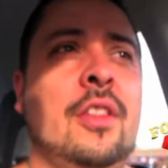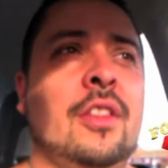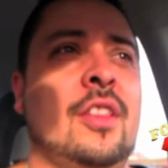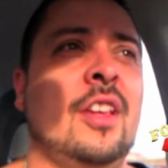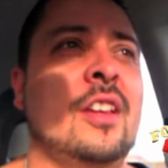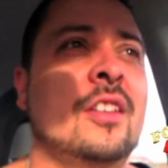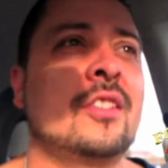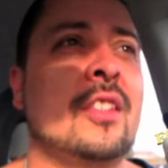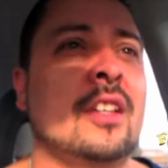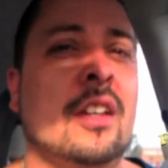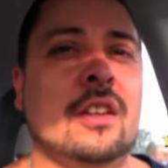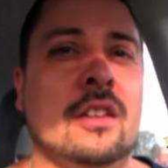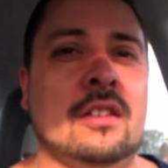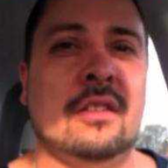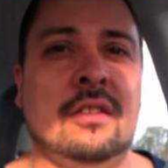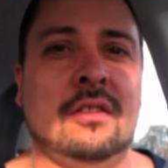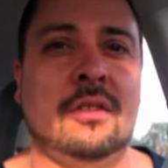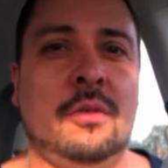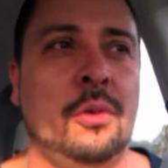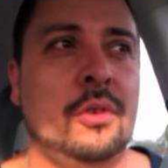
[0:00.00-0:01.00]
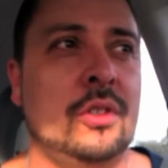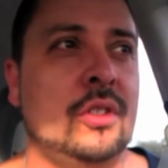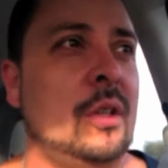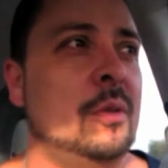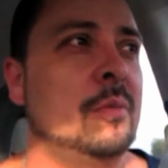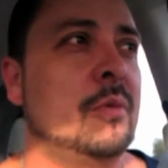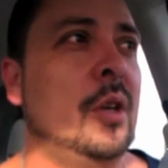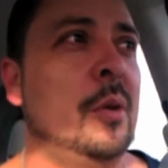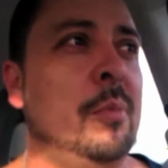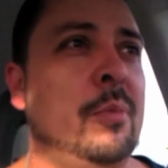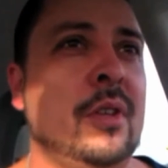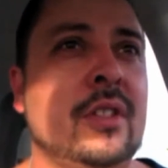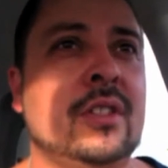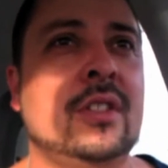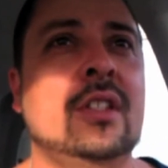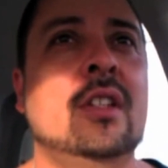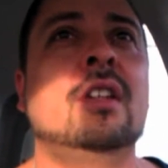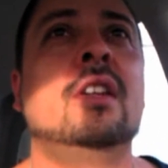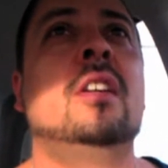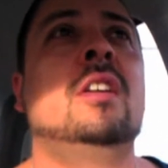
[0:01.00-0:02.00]
the things that always comes up is,
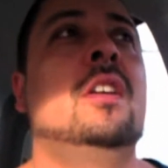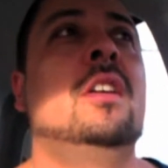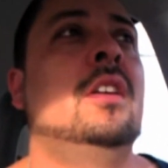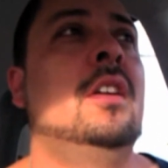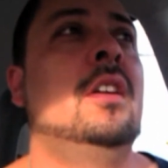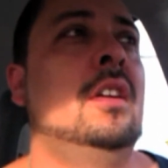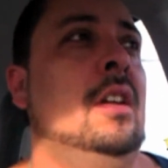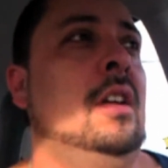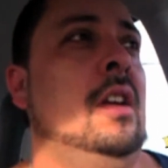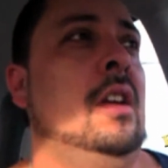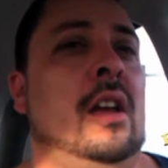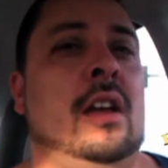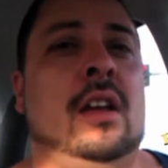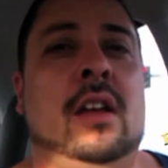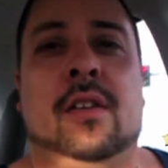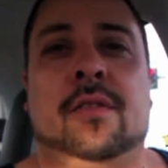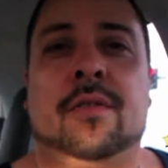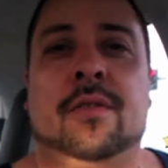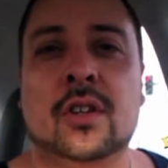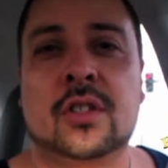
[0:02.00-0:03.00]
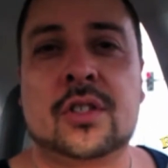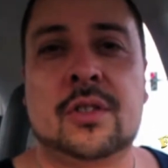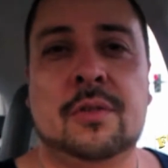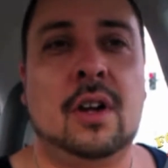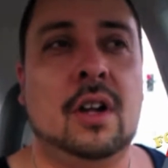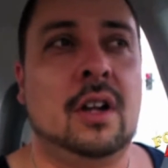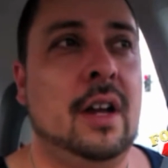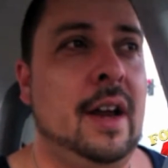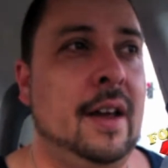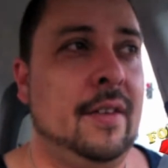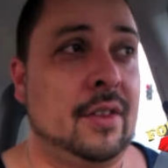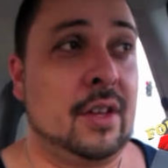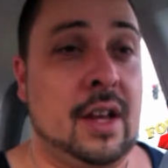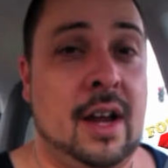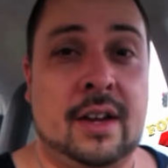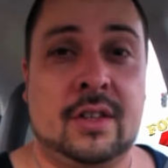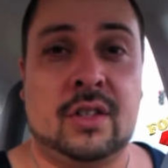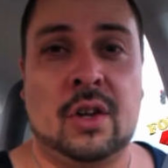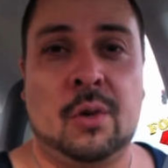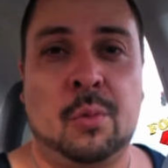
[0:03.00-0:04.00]
first of all, I have the
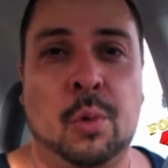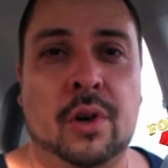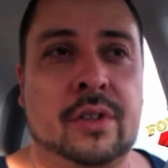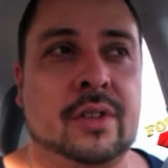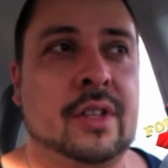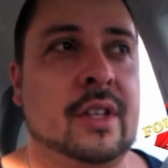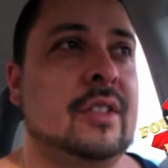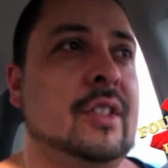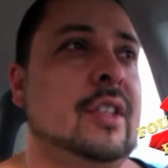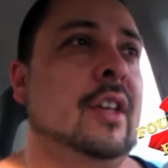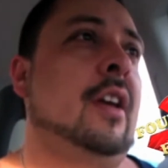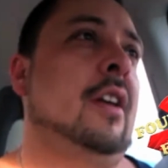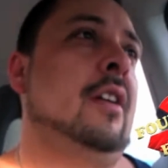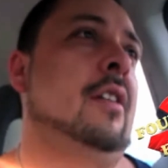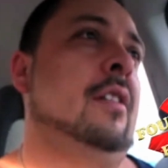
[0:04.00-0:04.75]
guys at work that say,